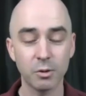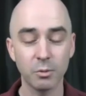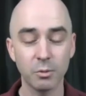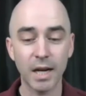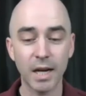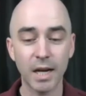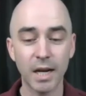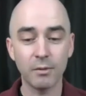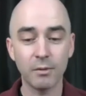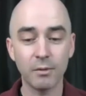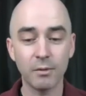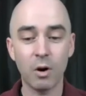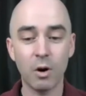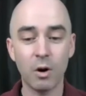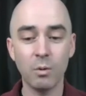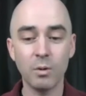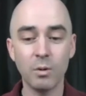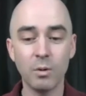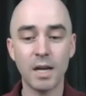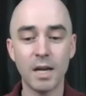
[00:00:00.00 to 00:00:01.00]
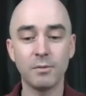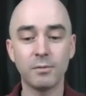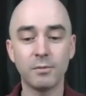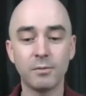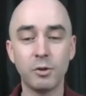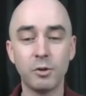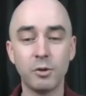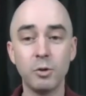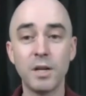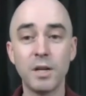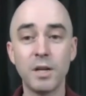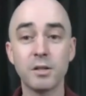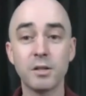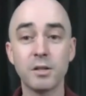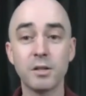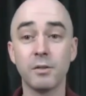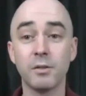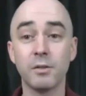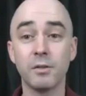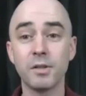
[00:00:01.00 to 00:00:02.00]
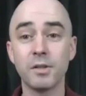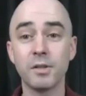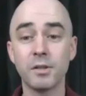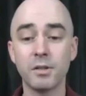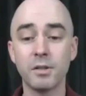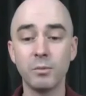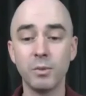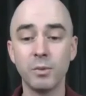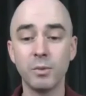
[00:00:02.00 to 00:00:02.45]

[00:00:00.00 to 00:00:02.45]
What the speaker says: And so we kind of always have two ends of the nervous system.